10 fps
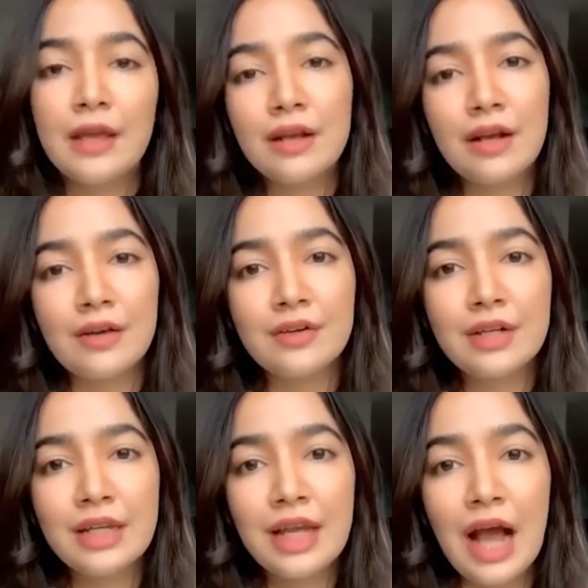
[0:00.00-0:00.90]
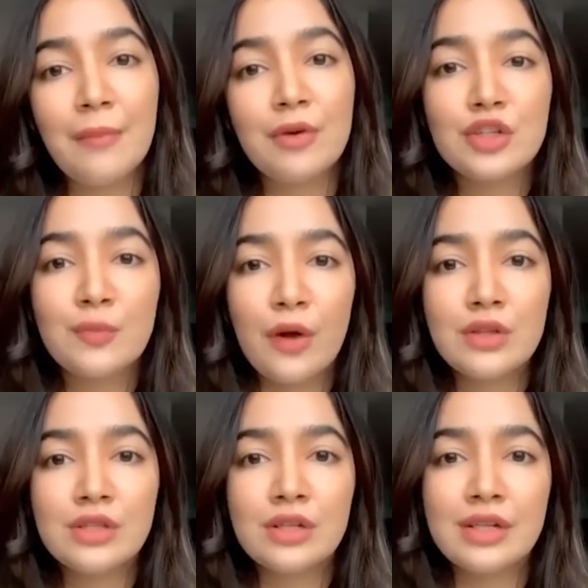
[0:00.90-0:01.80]
Currently, I'm on a
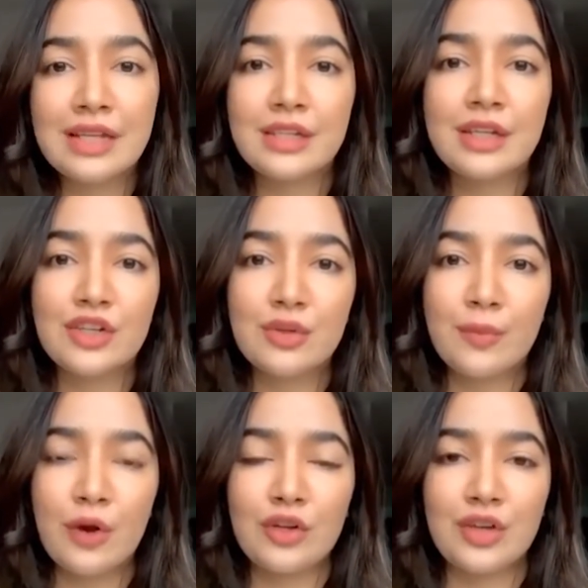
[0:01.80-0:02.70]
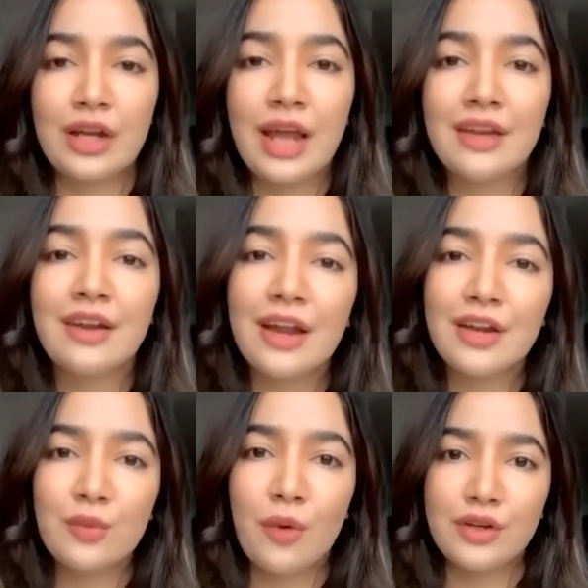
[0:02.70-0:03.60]
sponsored dissertation project at
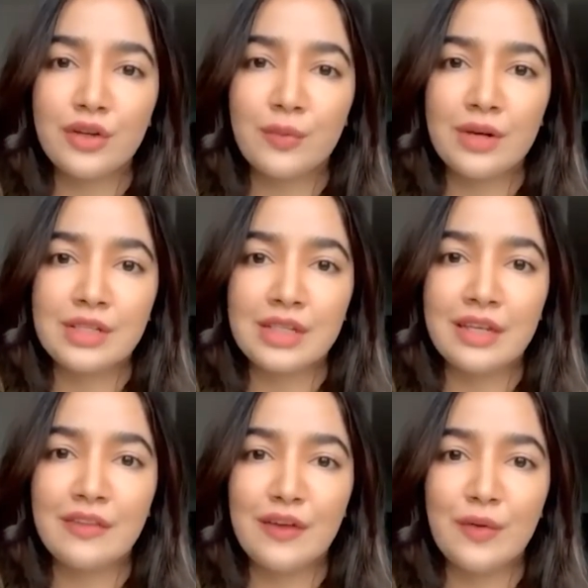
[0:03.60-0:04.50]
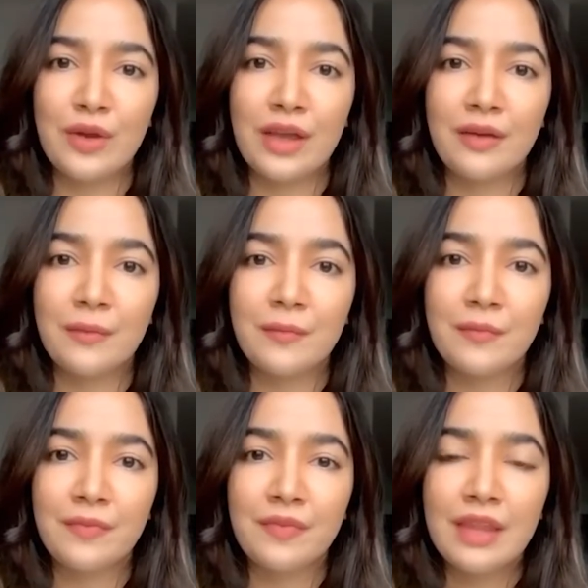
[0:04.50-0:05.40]
Harriet Watt University in the
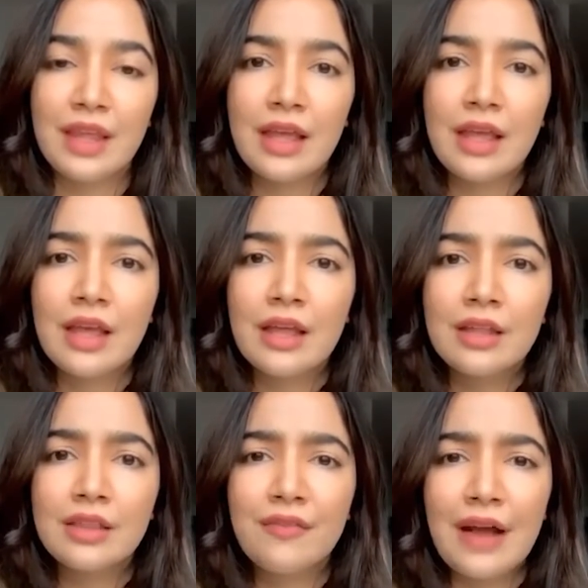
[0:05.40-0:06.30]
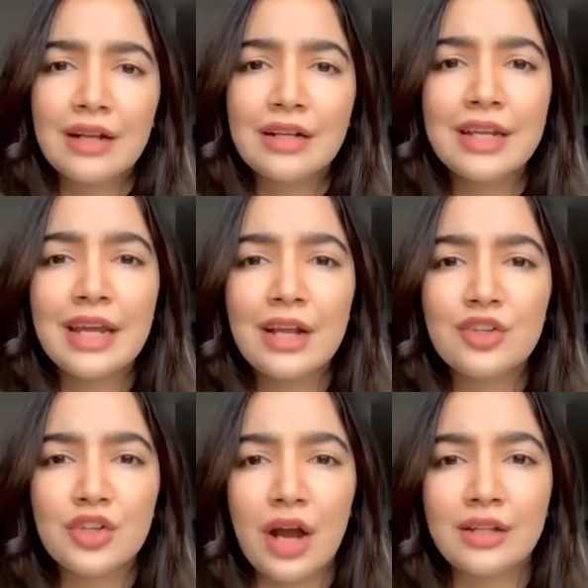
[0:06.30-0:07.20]
UK. The faculty at
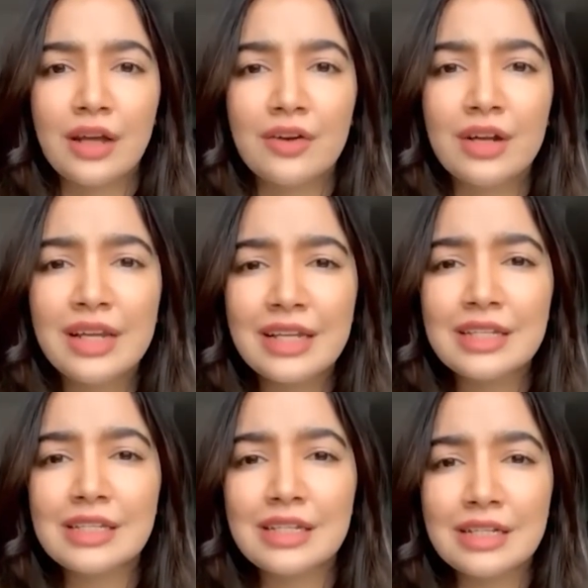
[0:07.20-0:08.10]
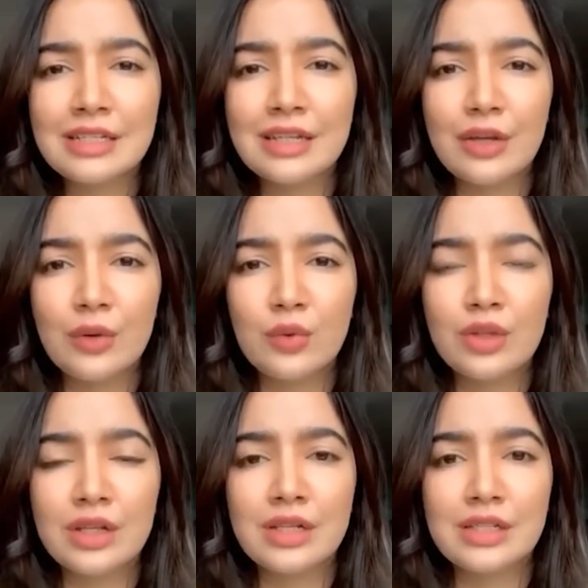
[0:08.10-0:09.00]
Sharda really instills in you the
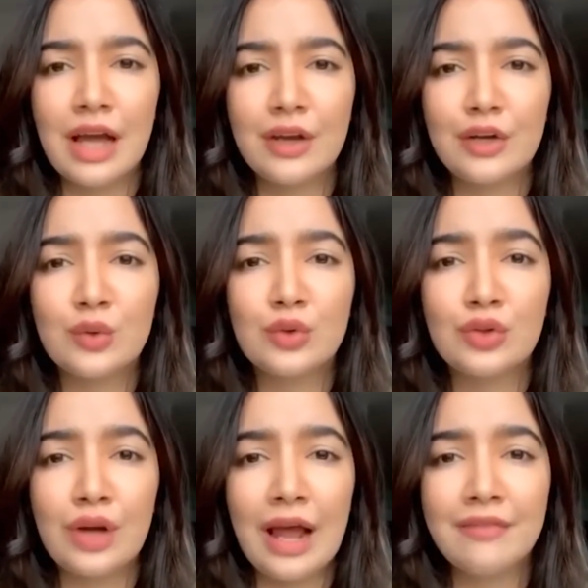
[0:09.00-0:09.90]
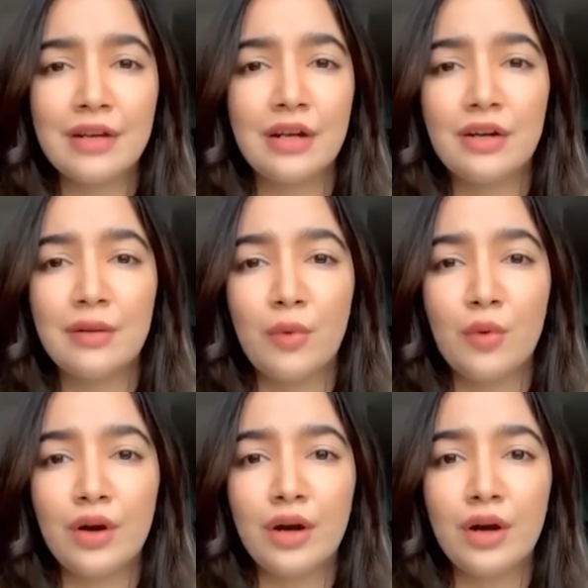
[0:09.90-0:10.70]
desire to thrive and learn more,